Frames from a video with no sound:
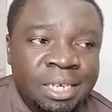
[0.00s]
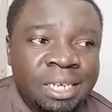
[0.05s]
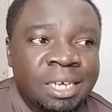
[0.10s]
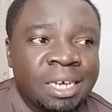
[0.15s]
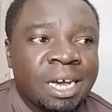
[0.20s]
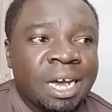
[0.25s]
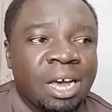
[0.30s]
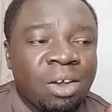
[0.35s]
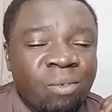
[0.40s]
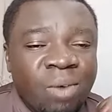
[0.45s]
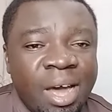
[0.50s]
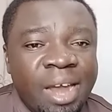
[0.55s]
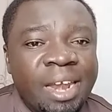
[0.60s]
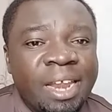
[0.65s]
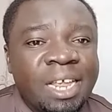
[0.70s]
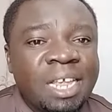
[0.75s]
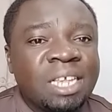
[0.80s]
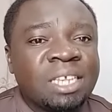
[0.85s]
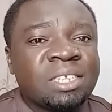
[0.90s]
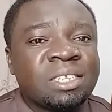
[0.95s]

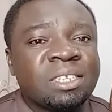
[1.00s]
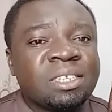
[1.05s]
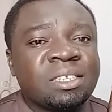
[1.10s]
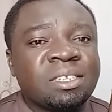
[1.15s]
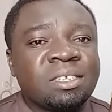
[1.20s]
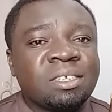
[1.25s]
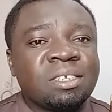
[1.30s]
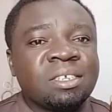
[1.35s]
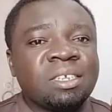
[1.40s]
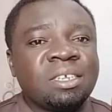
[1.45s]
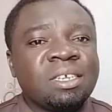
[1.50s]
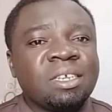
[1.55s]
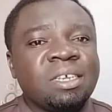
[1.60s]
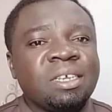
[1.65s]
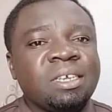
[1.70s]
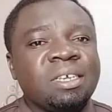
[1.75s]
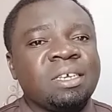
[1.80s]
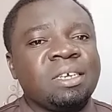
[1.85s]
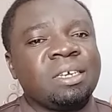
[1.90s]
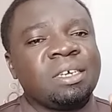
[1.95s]
Khalwale is
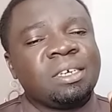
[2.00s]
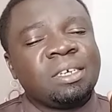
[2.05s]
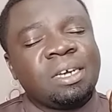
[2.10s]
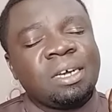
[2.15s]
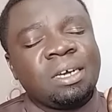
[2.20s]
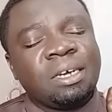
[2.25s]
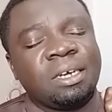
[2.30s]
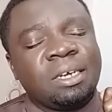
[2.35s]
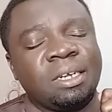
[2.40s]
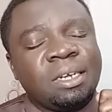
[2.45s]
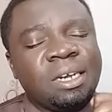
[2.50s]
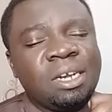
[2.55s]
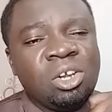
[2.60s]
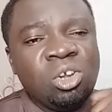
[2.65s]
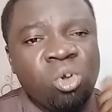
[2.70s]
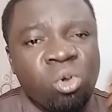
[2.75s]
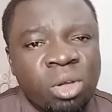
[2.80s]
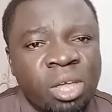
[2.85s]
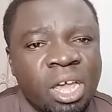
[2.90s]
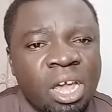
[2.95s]

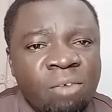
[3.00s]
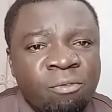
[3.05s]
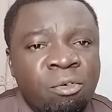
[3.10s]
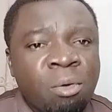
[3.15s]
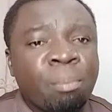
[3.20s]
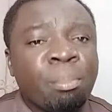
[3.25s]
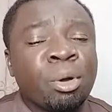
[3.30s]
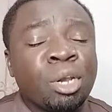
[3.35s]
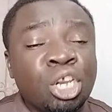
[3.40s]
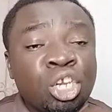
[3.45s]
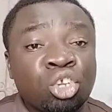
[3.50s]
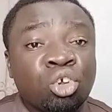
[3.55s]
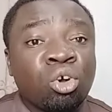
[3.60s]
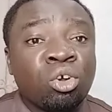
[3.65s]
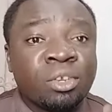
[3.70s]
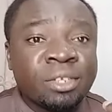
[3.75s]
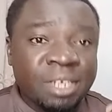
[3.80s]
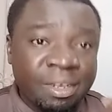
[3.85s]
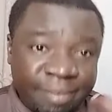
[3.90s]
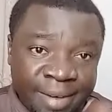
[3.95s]
looking for
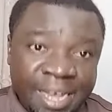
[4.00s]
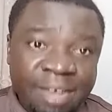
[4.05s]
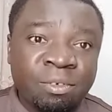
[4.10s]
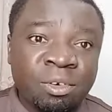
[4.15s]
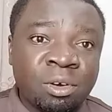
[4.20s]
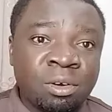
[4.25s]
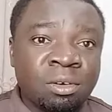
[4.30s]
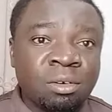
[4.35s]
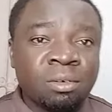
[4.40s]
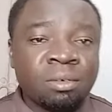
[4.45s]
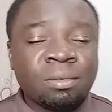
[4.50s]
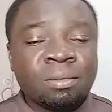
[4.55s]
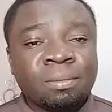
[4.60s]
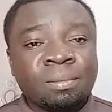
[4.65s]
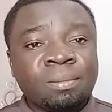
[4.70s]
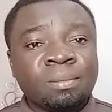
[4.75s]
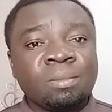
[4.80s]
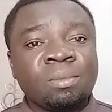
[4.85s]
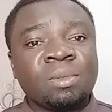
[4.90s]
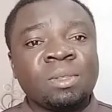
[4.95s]
political survival.
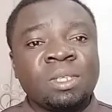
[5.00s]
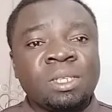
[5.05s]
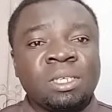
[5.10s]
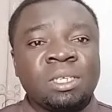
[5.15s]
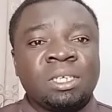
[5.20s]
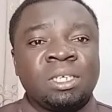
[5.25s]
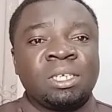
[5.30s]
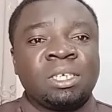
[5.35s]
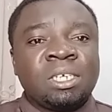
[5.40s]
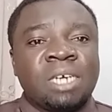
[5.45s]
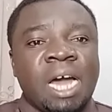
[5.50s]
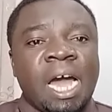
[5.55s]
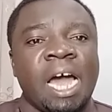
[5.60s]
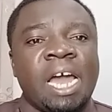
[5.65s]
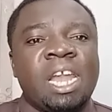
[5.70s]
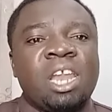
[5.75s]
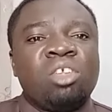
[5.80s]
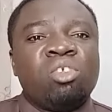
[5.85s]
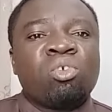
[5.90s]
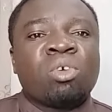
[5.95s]

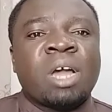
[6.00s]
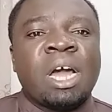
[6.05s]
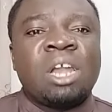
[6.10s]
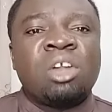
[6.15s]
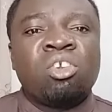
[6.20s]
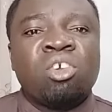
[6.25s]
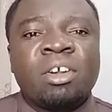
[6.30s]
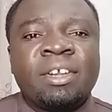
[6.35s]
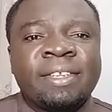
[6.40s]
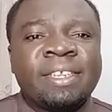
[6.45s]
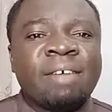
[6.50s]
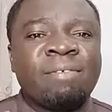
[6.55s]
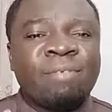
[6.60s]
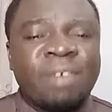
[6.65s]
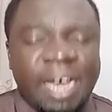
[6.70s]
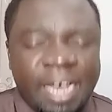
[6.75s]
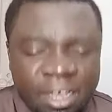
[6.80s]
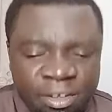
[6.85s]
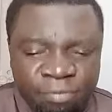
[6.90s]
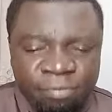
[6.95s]
And you cannot
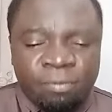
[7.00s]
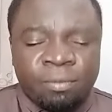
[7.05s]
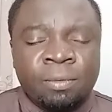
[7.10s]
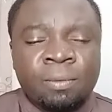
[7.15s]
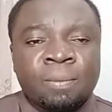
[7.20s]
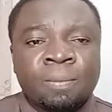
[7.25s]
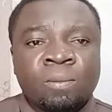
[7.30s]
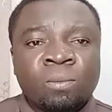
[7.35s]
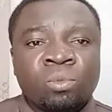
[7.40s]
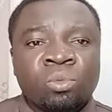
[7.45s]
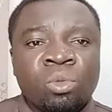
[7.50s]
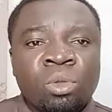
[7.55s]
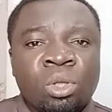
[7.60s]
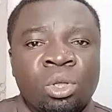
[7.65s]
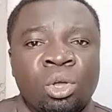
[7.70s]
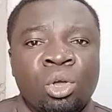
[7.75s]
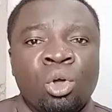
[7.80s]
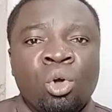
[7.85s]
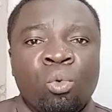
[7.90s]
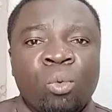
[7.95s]
survive
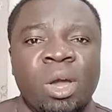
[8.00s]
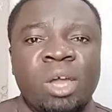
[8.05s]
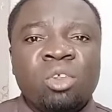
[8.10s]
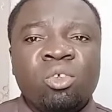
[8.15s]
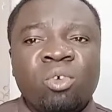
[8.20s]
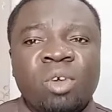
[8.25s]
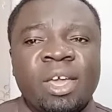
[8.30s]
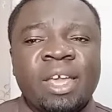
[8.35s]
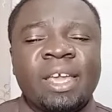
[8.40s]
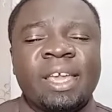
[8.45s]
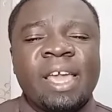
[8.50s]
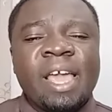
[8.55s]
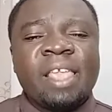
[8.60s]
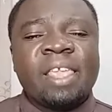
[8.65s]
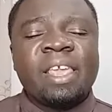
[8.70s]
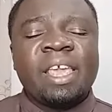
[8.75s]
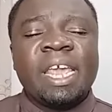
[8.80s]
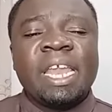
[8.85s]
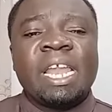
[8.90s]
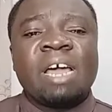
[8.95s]
when you
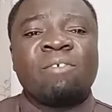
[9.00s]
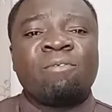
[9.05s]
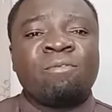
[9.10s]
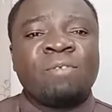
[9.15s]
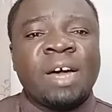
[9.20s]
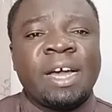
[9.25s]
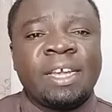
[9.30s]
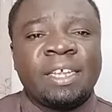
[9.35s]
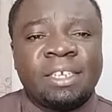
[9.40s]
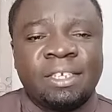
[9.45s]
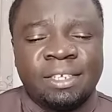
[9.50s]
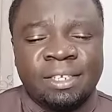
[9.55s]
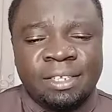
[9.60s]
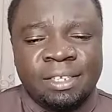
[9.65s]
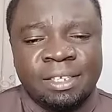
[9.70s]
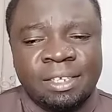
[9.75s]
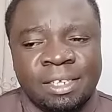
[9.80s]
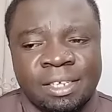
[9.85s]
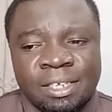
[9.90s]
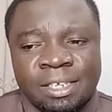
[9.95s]
engage in a fight
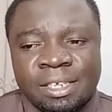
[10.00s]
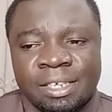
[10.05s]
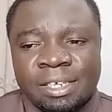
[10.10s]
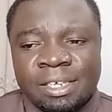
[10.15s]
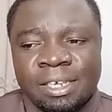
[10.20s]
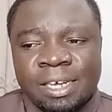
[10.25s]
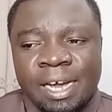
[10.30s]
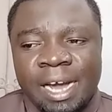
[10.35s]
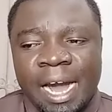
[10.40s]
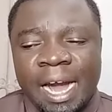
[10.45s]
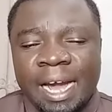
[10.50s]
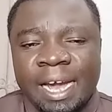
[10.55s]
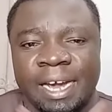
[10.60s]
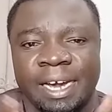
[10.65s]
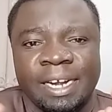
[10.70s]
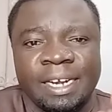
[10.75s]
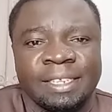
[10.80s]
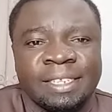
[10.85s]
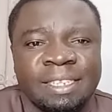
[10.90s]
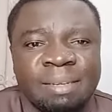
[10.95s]

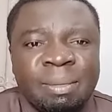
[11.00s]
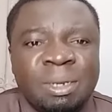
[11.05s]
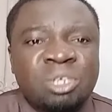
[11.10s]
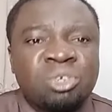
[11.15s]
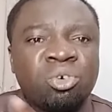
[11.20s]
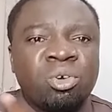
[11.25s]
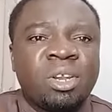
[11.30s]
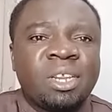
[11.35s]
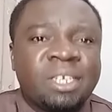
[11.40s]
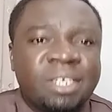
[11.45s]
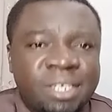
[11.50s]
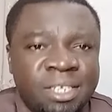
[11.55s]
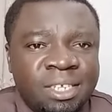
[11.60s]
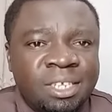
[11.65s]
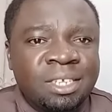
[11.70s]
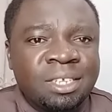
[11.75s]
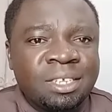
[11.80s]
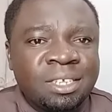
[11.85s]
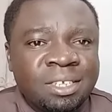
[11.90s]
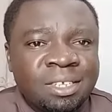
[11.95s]
against the
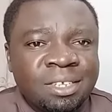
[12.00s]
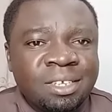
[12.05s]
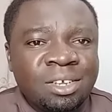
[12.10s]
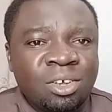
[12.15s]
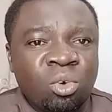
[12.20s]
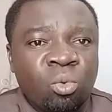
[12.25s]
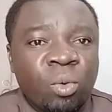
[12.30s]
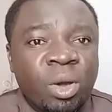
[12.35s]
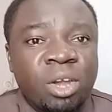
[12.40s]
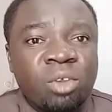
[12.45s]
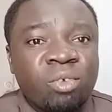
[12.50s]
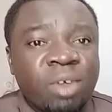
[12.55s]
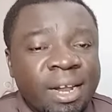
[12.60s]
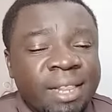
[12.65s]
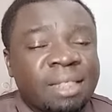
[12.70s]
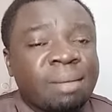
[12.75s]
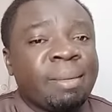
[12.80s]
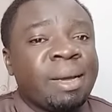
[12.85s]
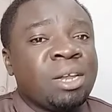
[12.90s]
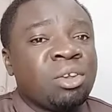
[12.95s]
majority when you are
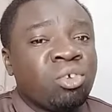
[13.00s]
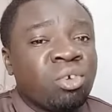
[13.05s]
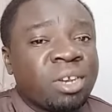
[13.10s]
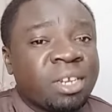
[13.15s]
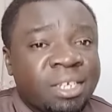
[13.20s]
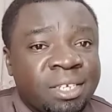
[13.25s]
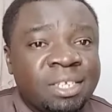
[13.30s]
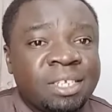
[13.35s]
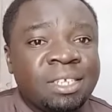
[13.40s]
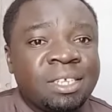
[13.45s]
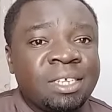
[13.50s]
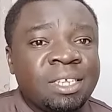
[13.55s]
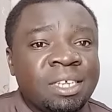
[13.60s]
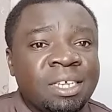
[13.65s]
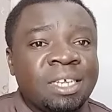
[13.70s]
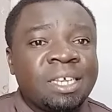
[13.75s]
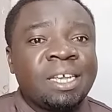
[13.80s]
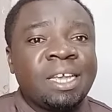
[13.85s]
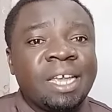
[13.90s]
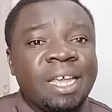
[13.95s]
the minority
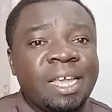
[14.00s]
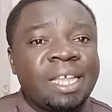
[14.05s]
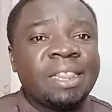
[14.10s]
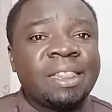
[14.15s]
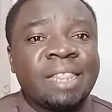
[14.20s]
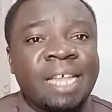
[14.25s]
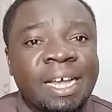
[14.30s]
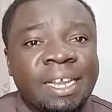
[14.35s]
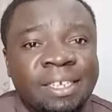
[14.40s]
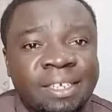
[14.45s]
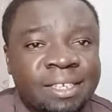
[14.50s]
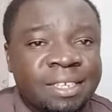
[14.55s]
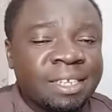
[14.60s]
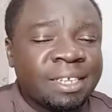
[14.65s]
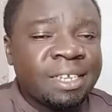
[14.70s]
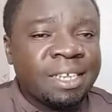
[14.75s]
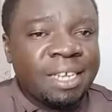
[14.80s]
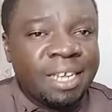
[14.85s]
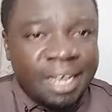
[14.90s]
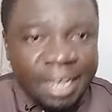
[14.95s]
in that
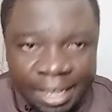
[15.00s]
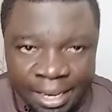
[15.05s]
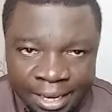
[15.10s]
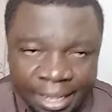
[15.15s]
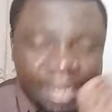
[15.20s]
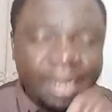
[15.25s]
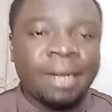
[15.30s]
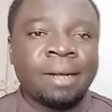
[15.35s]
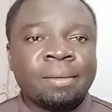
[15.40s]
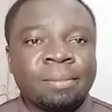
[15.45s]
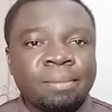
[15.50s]
area.